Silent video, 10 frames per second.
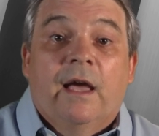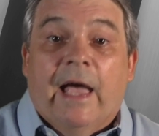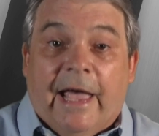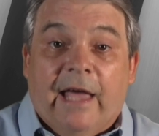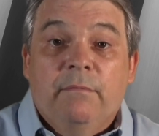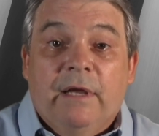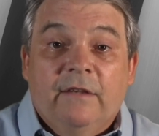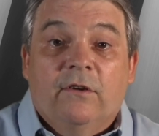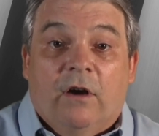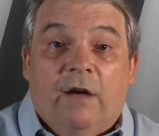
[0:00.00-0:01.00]

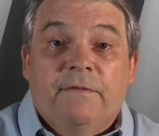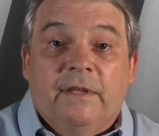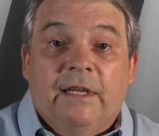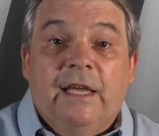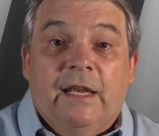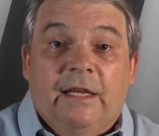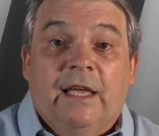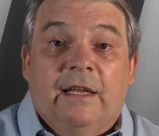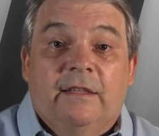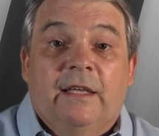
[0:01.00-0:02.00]
Admins are often the key to
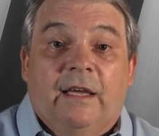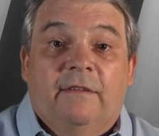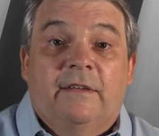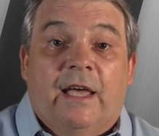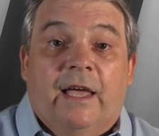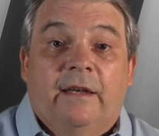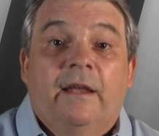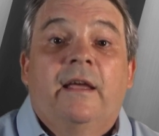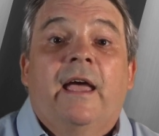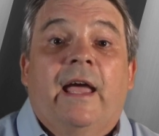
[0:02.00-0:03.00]
getting things done
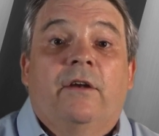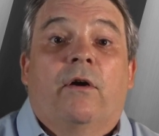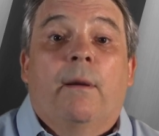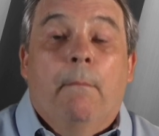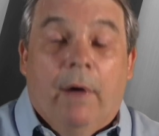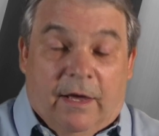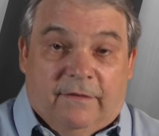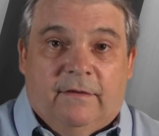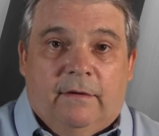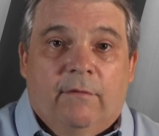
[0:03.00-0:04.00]
and are a
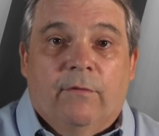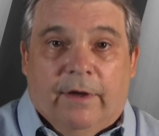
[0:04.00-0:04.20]
must for